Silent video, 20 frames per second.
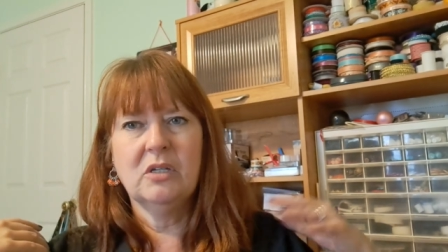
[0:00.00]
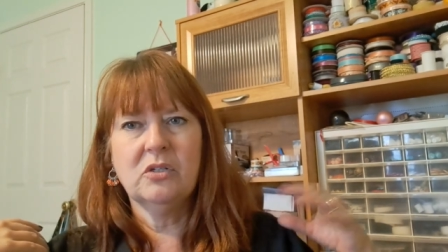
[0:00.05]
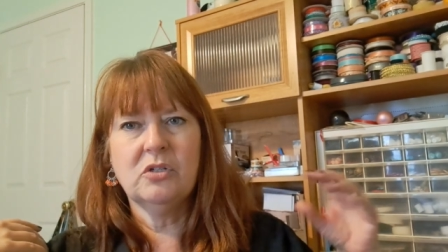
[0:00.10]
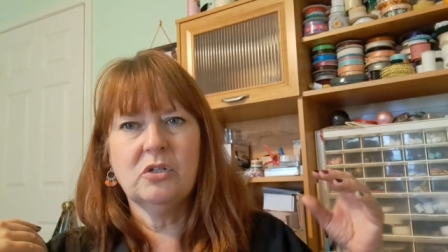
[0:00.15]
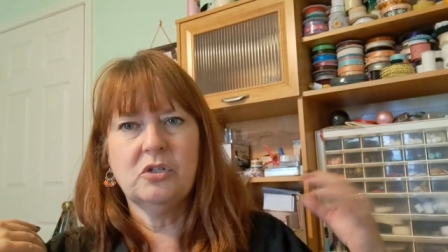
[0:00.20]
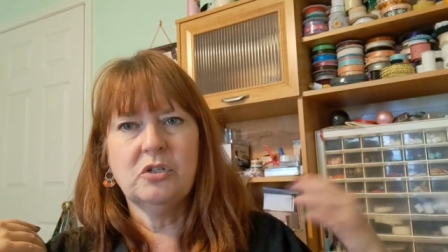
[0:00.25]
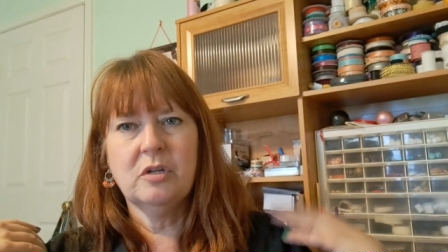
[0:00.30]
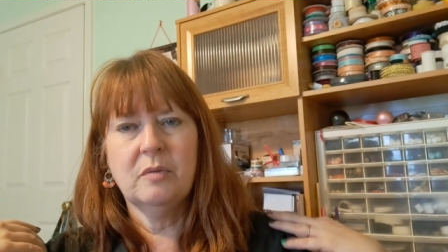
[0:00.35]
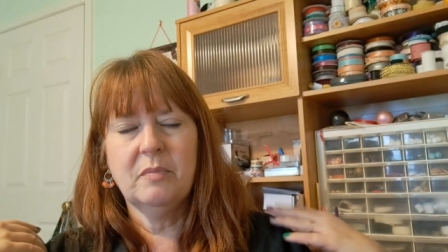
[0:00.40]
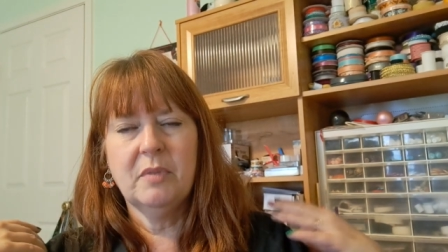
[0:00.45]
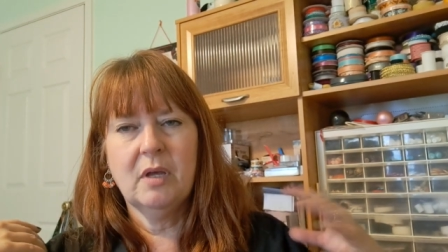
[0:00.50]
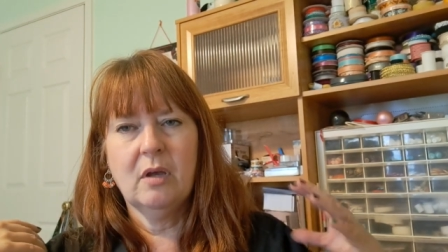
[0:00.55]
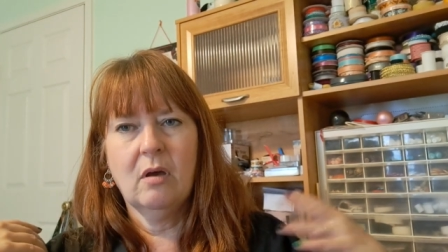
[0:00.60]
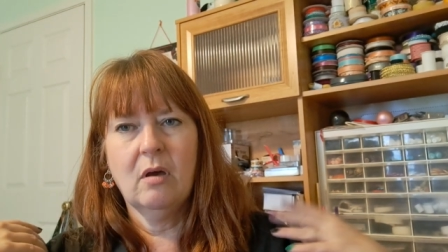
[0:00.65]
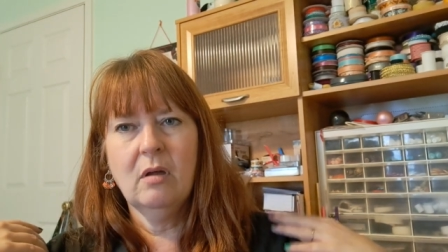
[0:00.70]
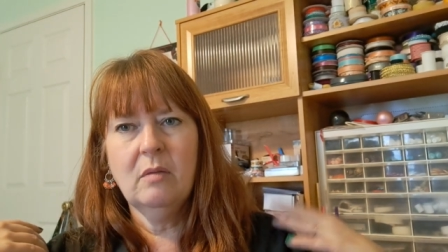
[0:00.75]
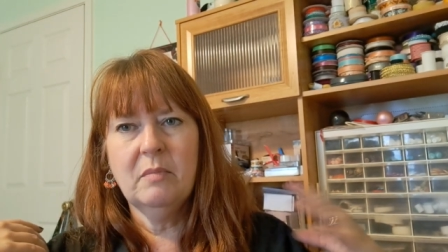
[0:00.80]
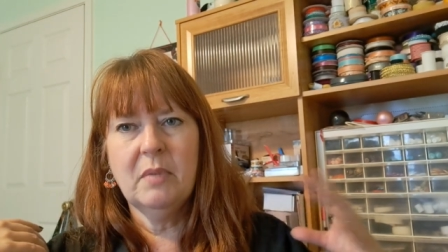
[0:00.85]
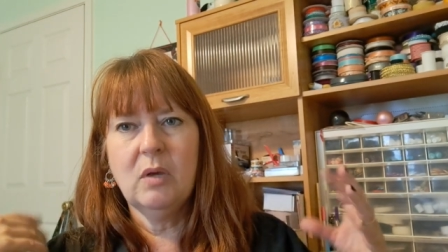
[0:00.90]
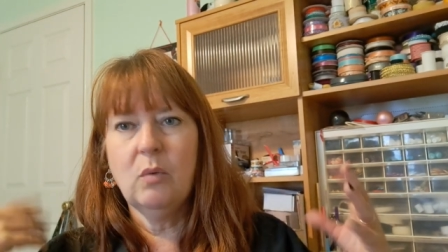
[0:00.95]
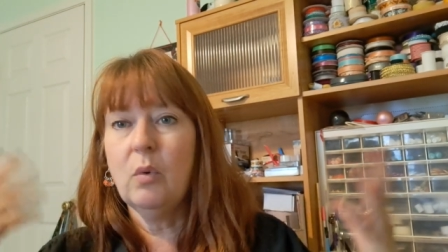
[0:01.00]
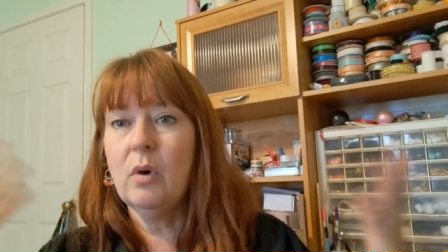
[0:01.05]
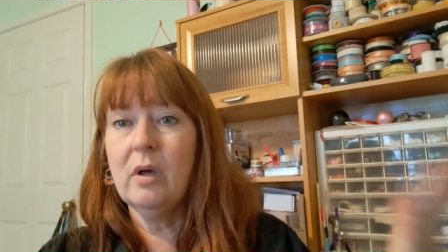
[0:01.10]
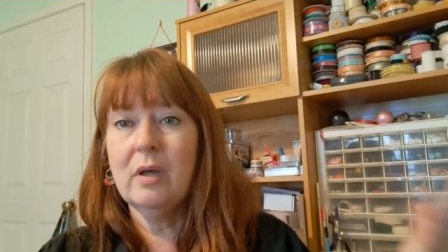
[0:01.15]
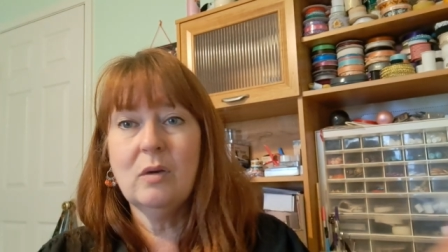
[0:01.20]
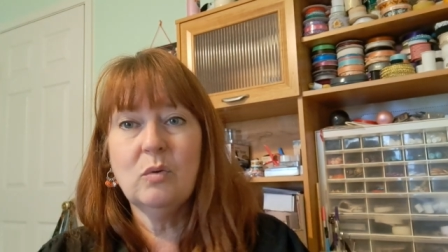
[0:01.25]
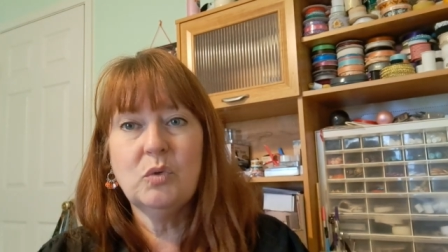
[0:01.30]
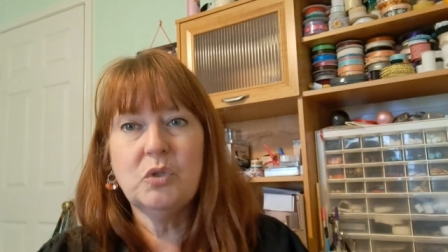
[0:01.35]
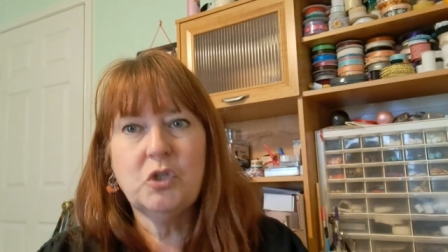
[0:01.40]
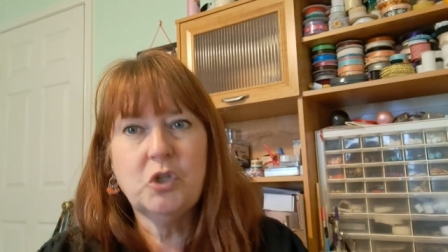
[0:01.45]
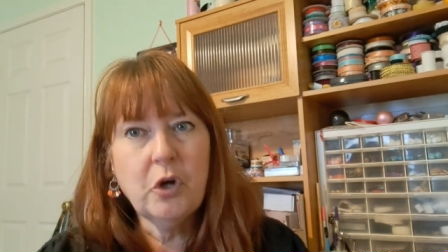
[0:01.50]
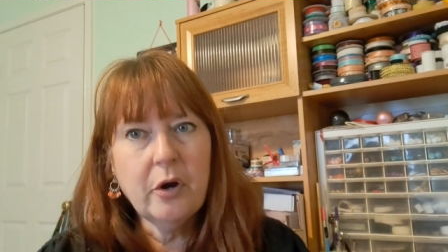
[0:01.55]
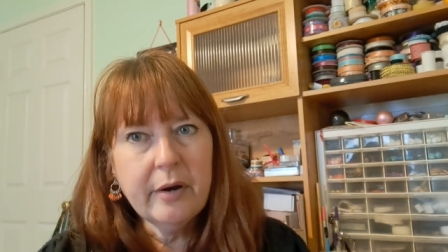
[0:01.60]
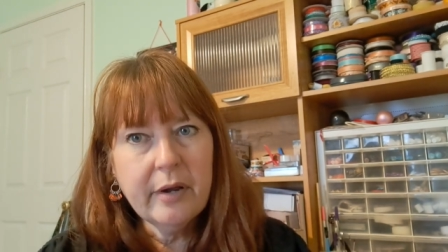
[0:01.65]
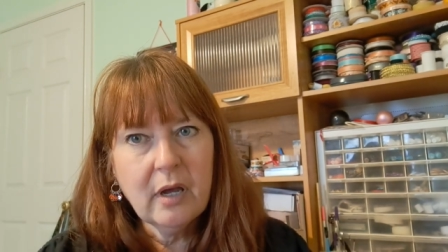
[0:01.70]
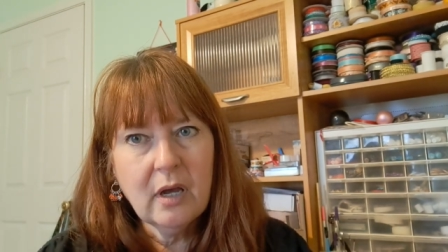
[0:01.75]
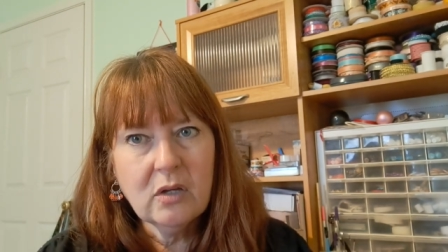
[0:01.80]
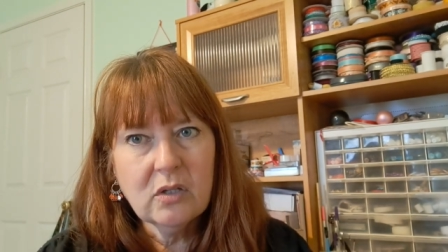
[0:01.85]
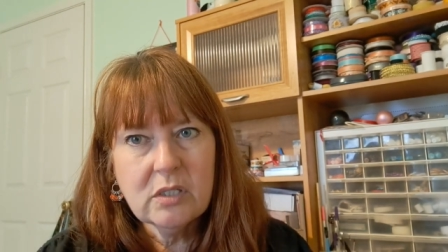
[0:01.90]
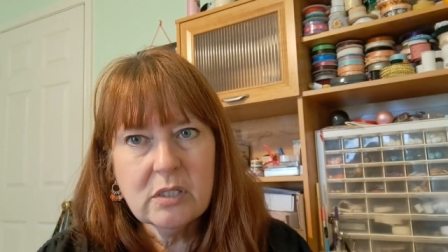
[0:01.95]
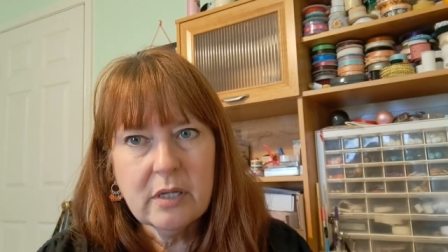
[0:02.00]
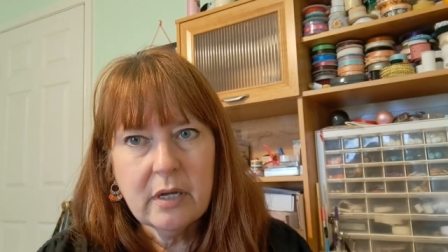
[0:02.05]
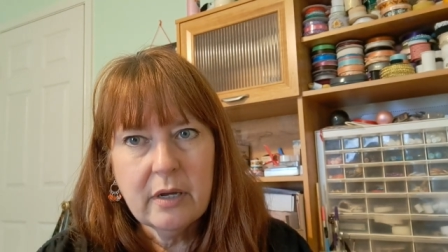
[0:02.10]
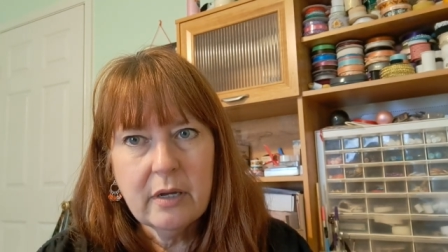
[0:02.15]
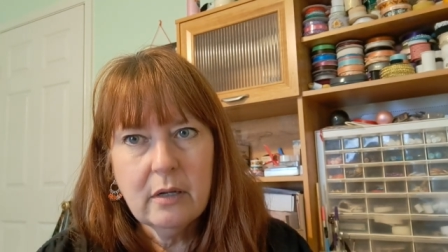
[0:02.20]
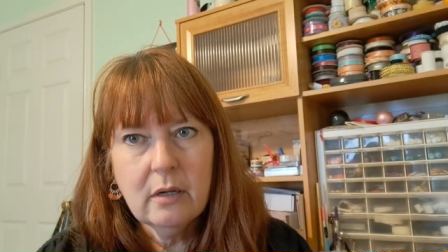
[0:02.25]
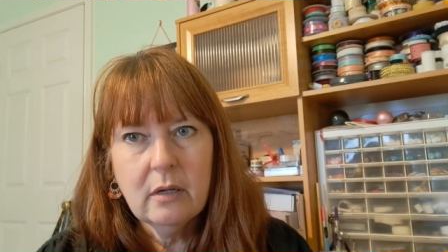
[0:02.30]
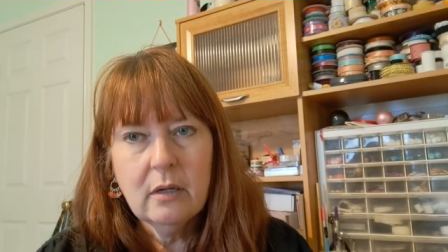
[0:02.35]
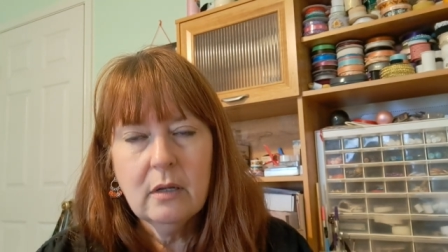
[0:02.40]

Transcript: Is there something on me? Well, it was dark outside.